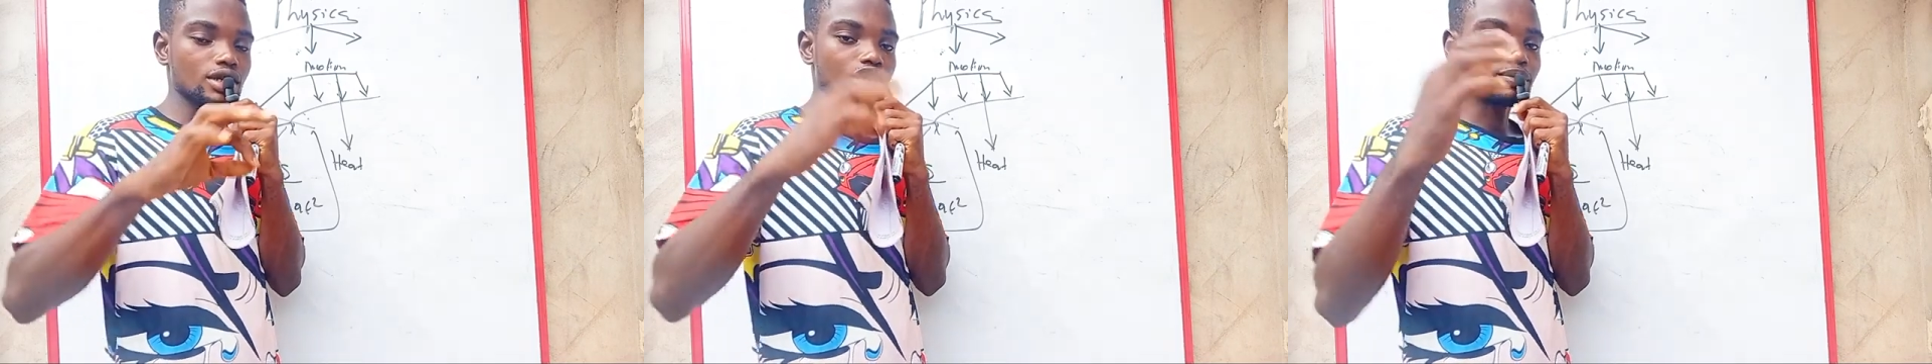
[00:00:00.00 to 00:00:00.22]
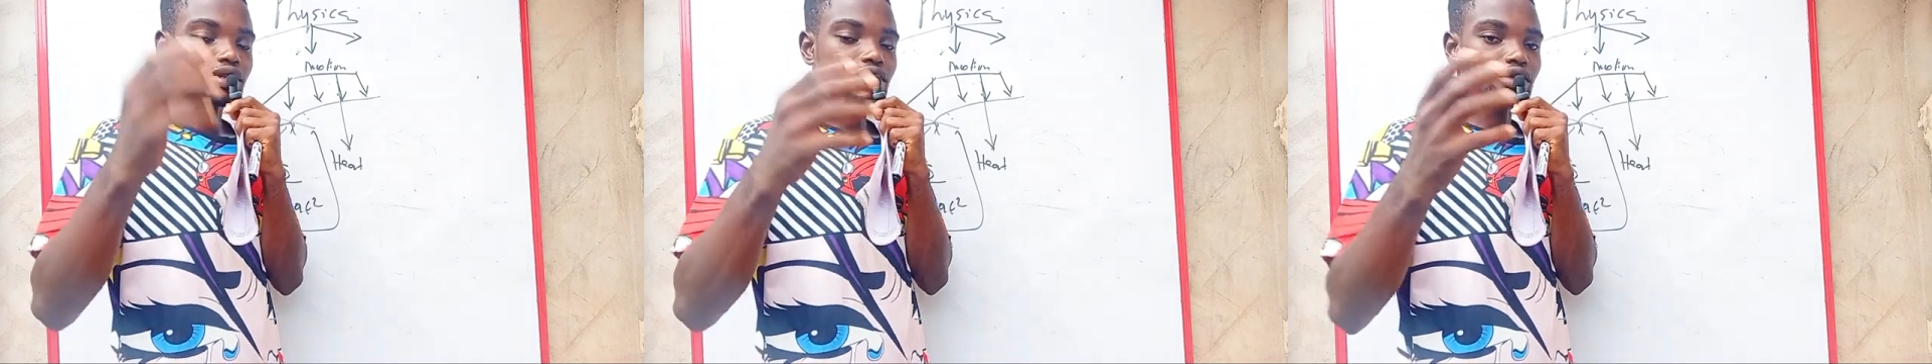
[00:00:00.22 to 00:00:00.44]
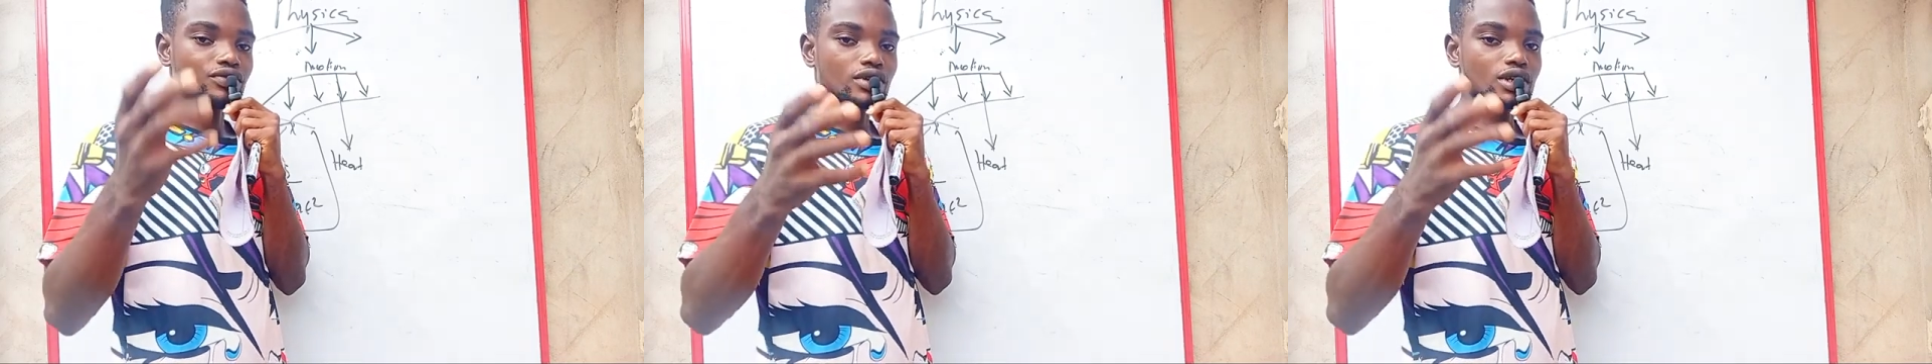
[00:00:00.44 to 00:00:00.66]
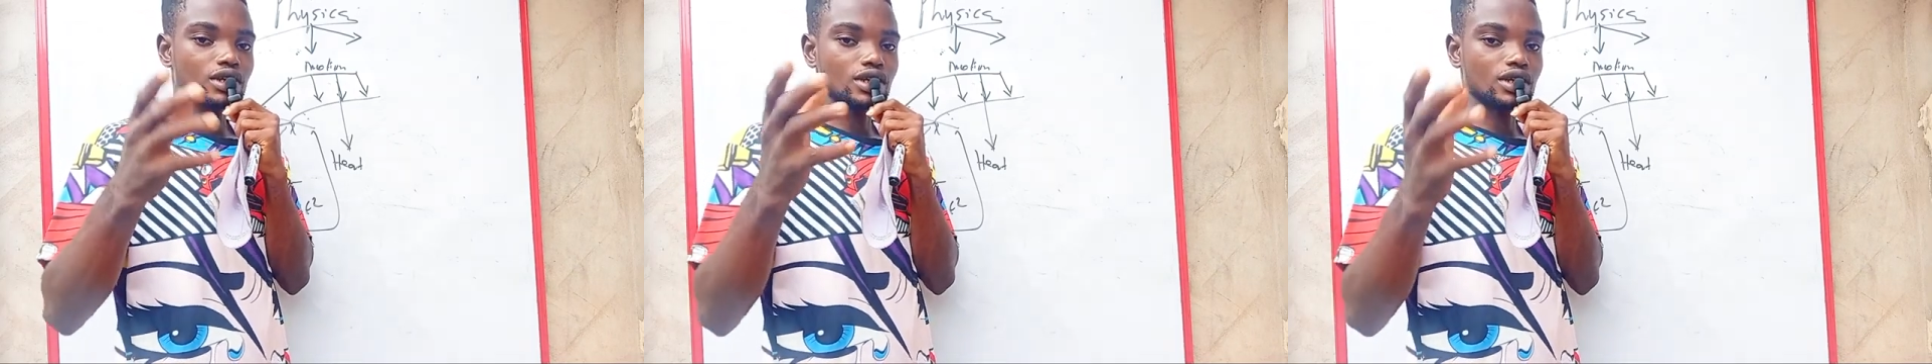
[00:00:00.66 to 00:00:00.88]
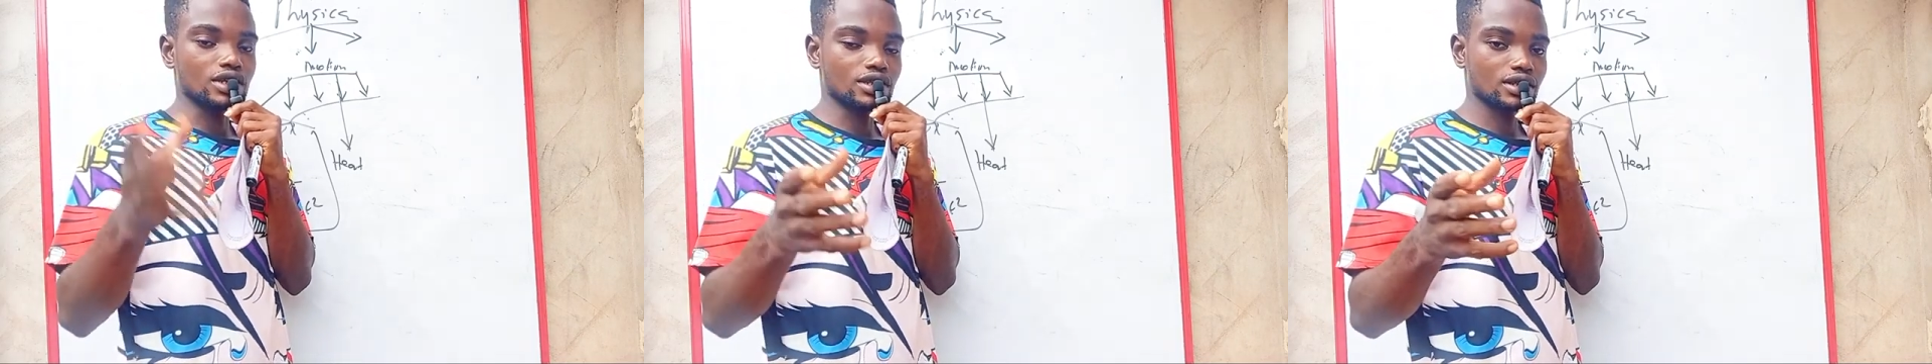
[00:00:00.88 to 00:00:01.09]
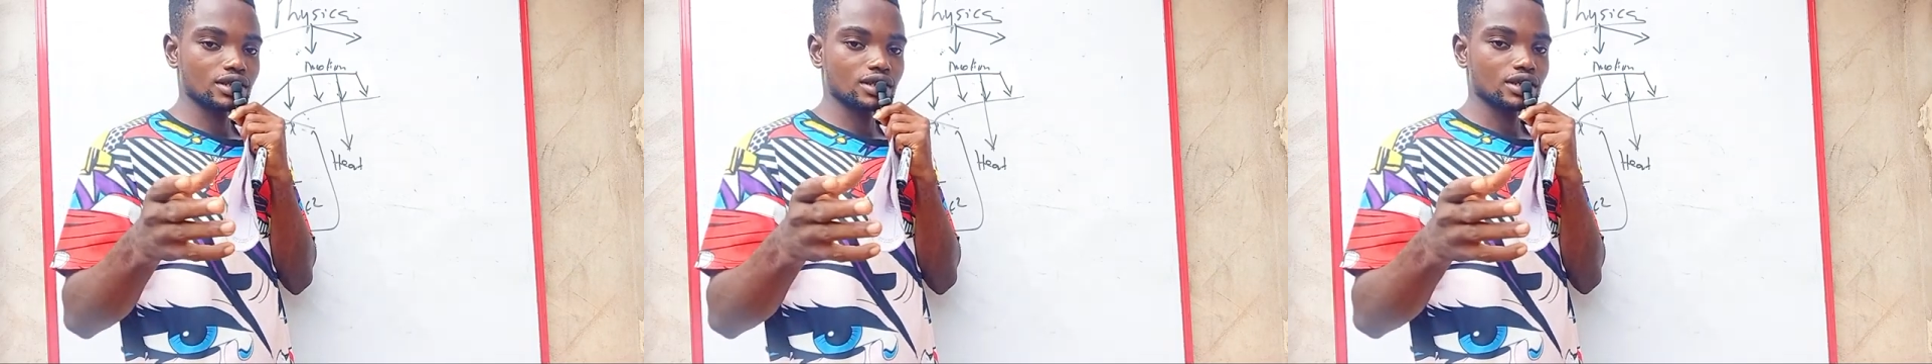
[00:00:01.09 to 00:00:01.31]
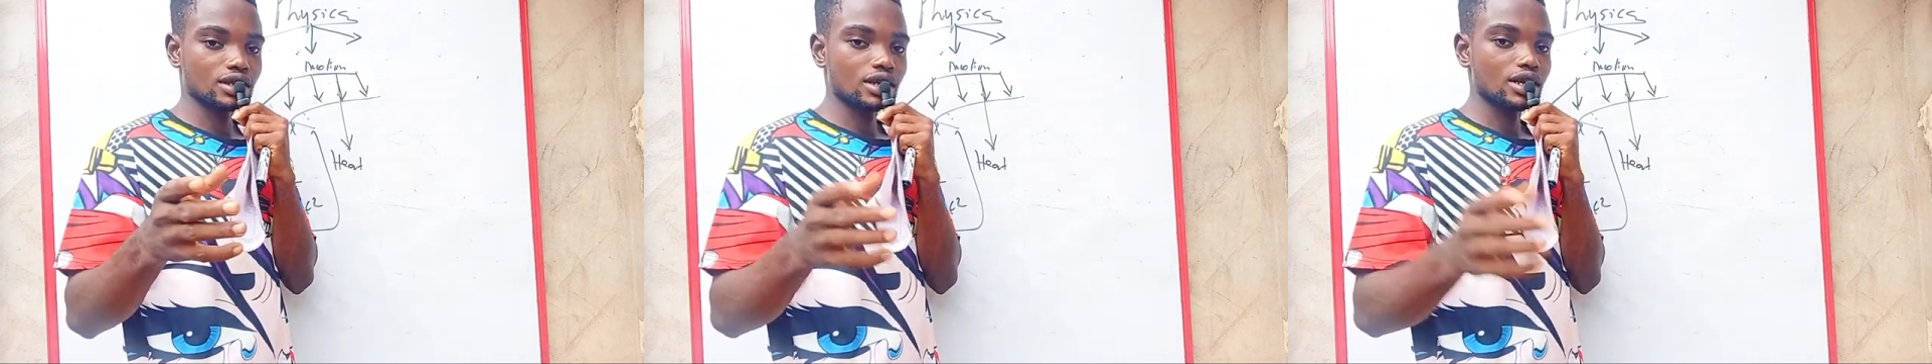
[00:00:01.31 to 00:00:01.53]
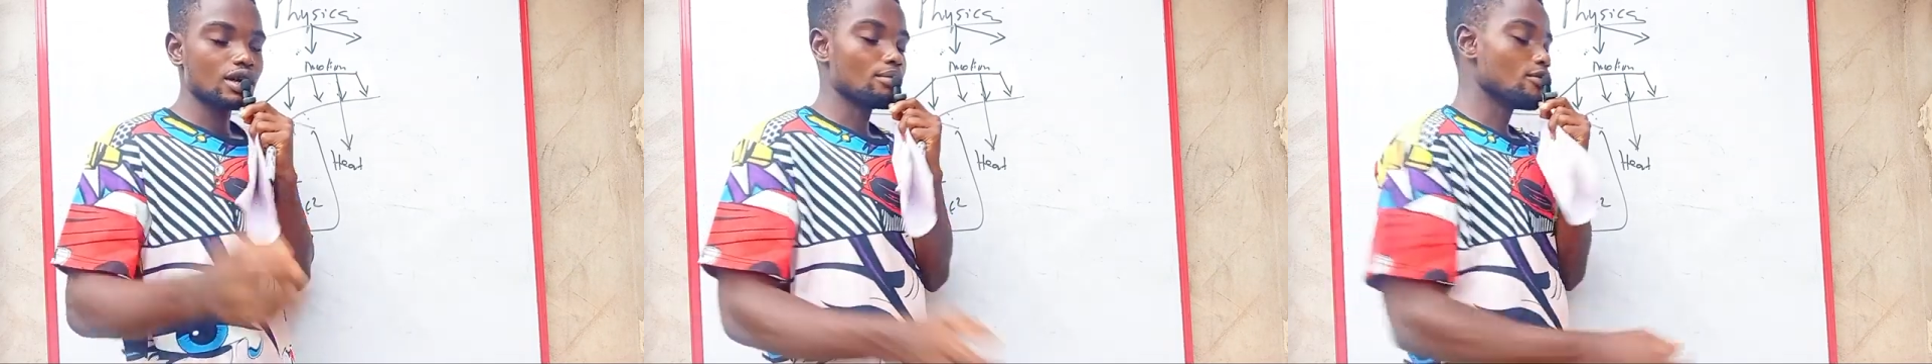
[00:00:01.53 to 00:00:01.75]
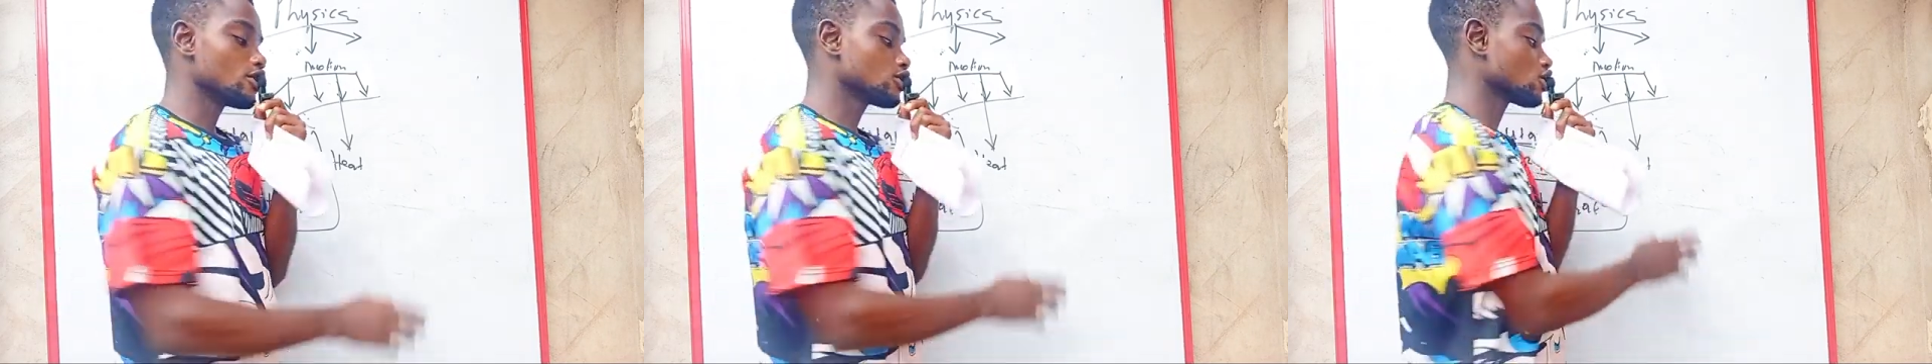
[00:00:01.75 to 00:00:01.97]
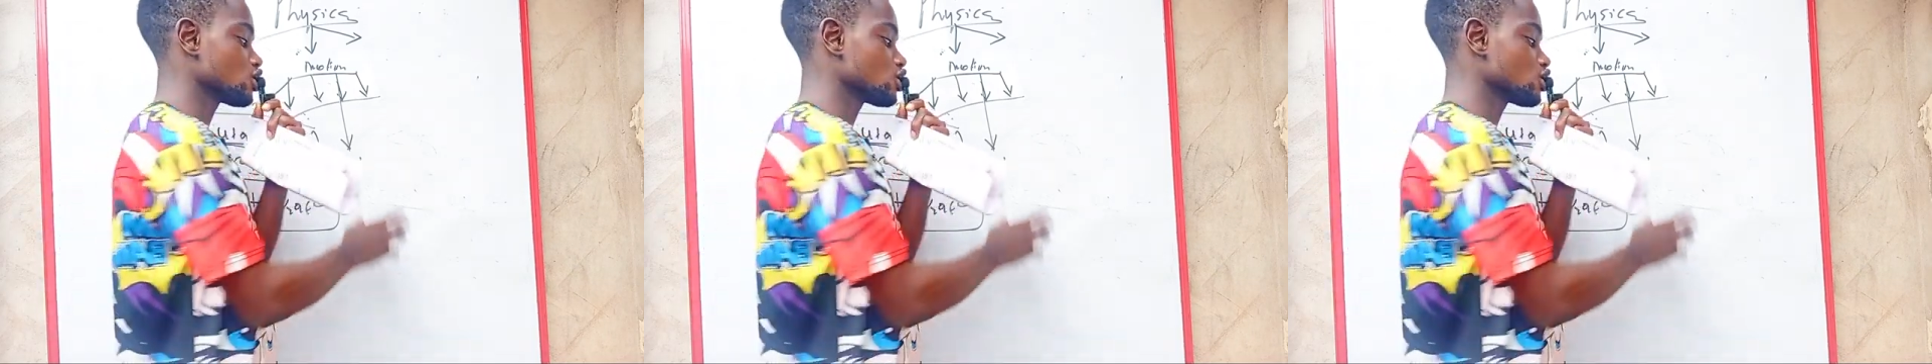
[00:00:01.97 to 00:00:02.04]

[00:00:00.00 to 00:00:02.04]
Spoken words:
Specific heat, make